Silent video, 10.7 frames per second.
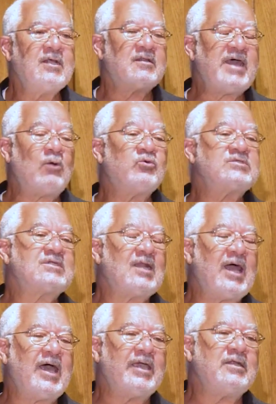that was the
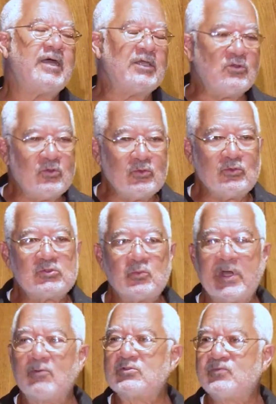line I used when
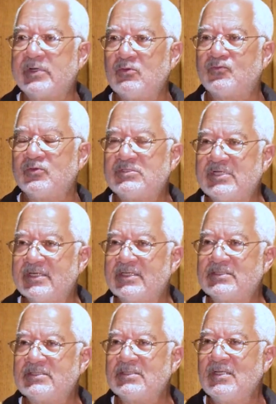I was running for judge.